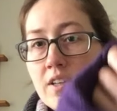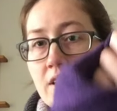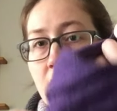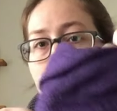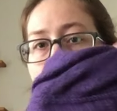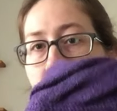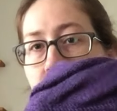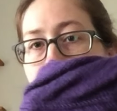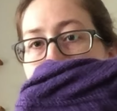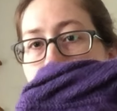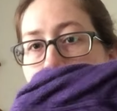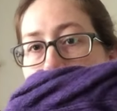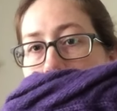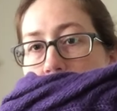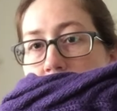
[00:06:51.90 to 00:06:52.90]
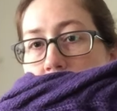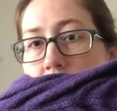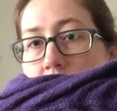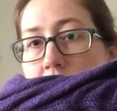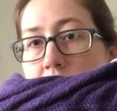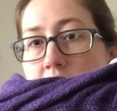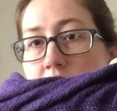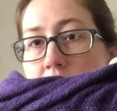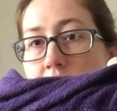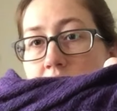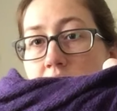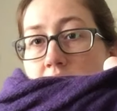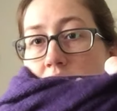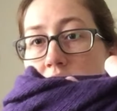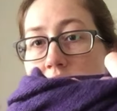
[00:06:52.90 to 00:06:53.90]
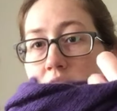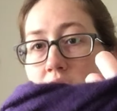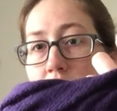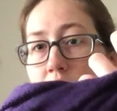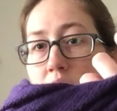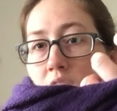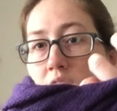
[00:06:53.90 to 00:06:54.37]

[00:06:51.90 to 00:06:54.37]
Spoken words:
on the wrong side. So